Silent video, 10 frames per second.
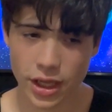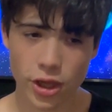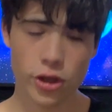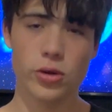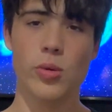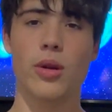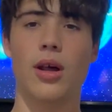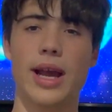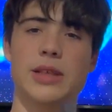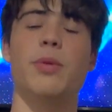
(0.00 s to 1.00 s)
who
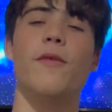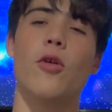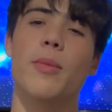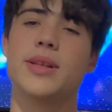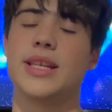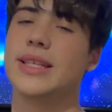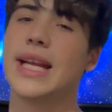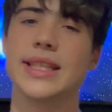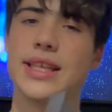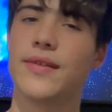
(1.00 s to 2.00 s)
likes performance
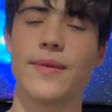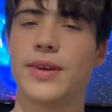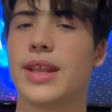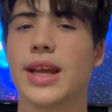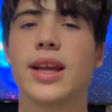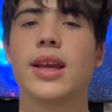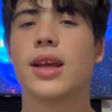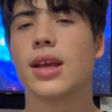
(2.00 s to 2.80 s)
intensive everything,